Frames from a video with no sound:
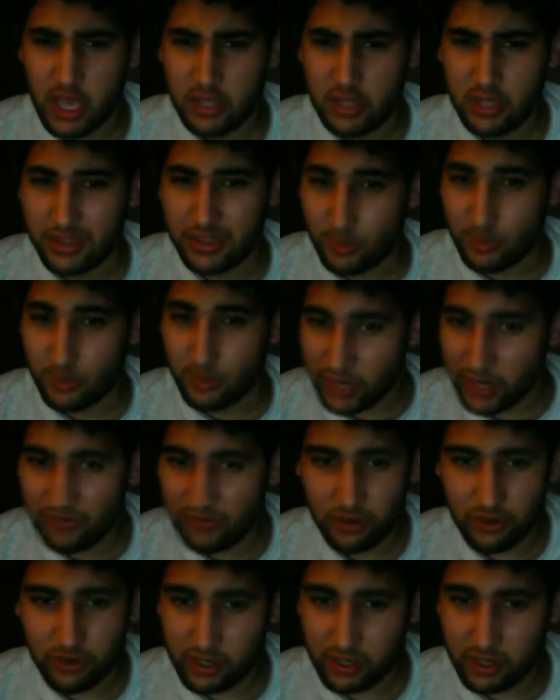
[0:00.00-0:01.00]
the rent
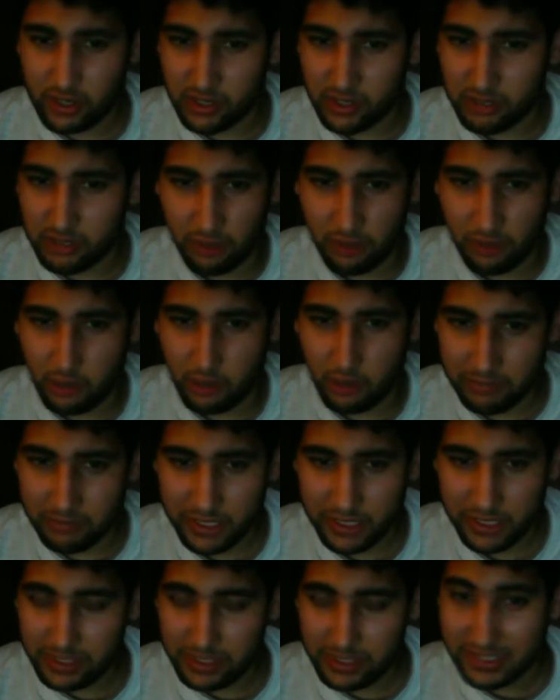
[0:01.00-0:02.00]
for an apartment,
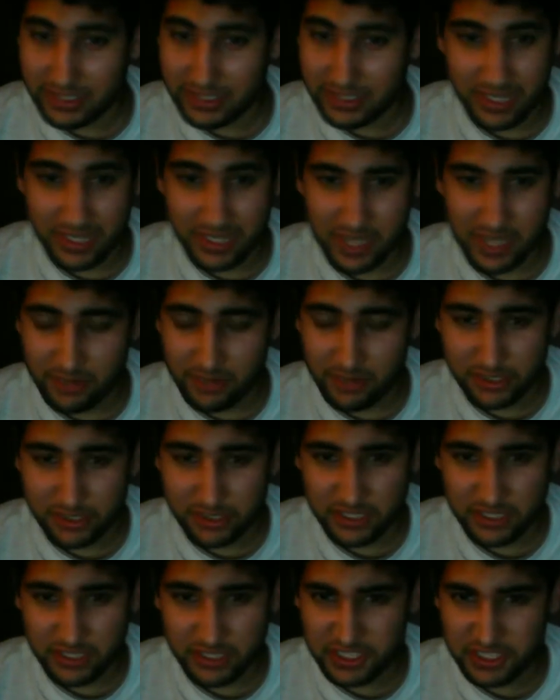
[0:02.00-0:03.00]
it's not that
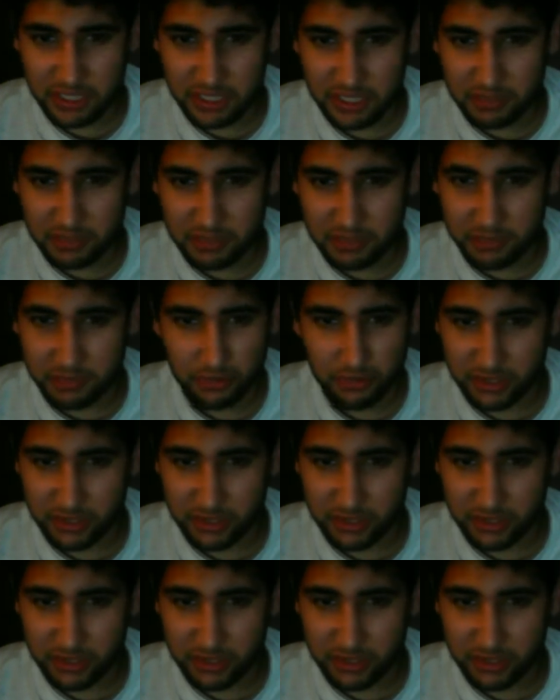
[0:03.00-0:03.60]
cheap, people.